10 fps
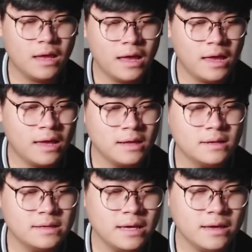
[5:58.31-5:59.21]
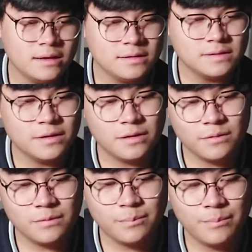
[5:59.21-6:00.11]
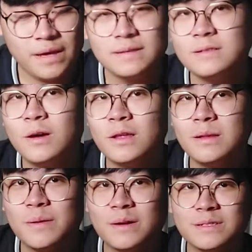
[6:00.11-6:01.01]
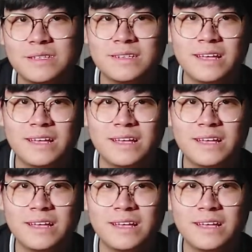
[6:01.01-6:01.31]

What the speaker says: And yeah, so based on the person